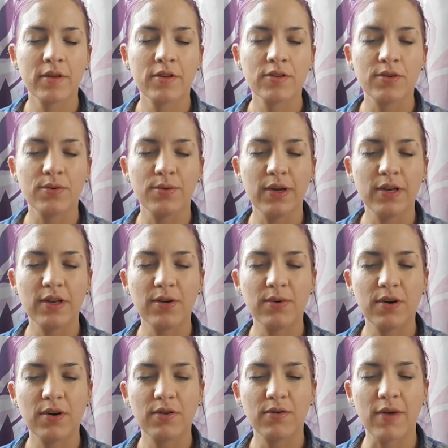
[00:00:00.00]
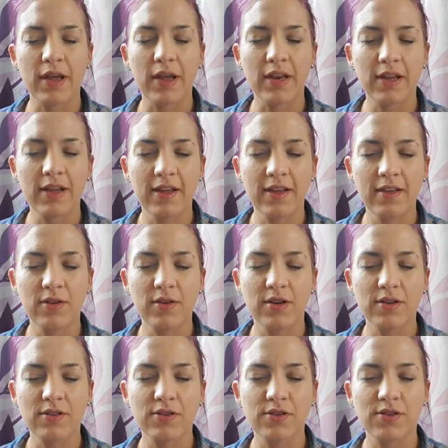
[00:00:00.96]
So when you are ready, you
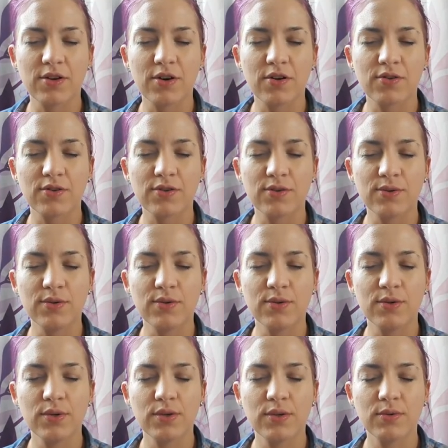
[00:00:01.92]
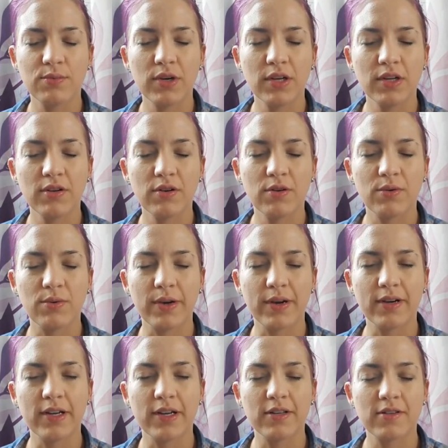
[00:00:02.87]
can start to bring your
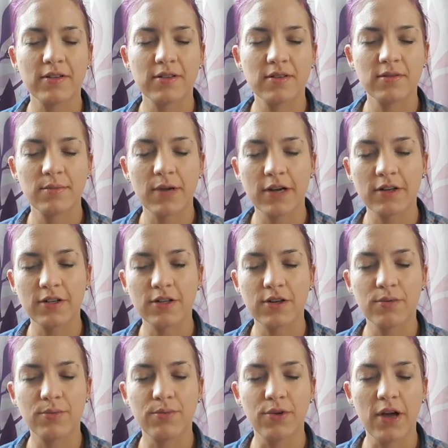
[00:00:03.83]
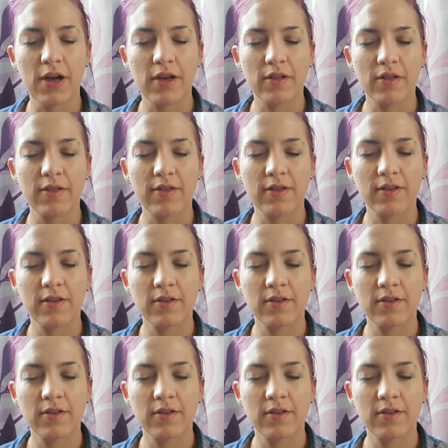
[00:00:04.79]
awareness back to your breath.